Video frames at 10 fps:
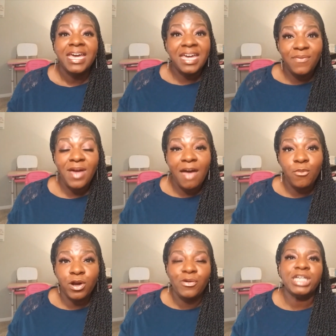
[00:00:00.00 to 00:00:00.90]
If you have more
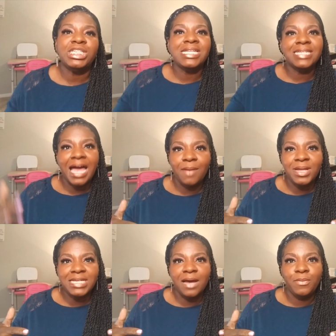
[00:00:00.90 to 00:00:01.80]
questions, comment
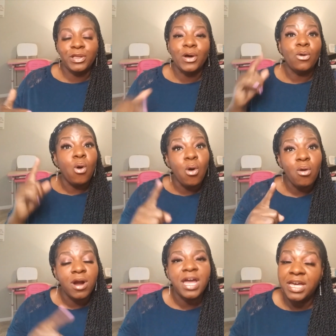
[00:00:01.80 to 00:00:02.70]
down below,
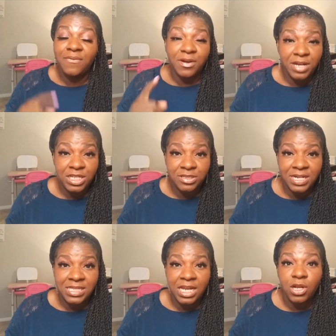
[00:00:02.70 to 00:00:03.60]
or if you're
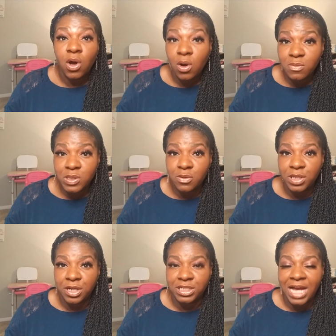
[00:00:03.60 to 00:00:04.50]
interested in homeschooling
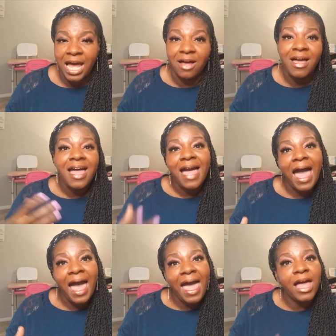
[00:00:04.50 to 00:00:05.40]
your child,
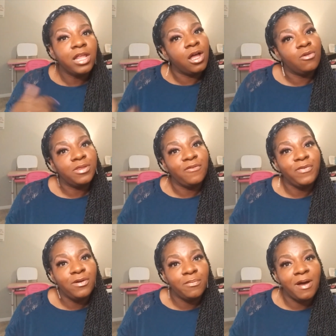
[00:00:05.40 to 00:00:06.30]
I, along with a
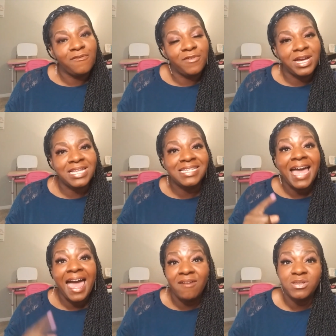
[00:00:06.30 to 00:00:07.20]
few of my friends,
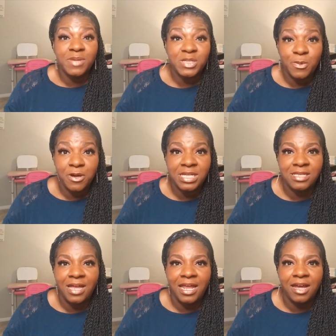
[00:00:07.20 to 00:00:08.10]
have some experience in
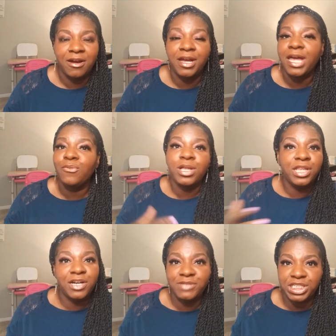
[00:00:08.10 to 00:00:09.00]
that area and would
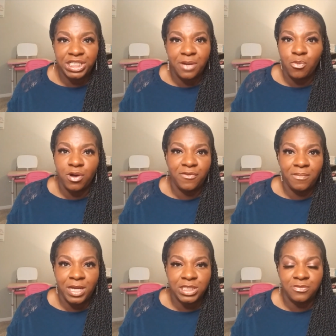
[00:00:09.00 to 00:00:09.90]
love to share more
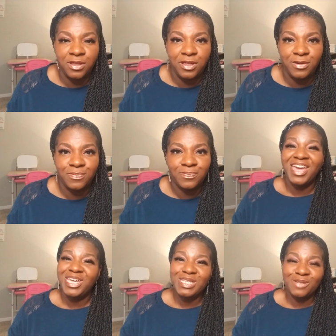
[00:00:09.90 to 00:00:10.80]
information with you.
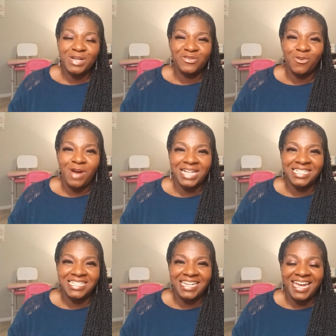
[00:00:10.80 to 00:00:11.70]
Thank you so much for watching
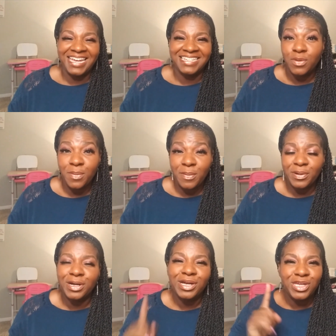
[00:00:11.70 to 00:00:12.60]
today. Remember,
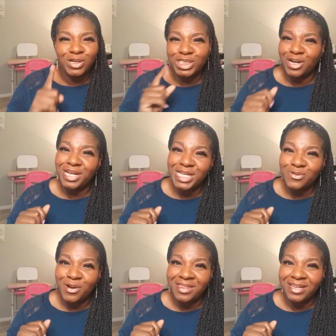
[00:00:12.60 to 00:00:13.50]
your journey is
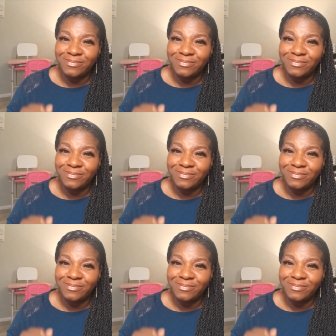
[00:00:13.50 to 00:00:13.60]
worth it.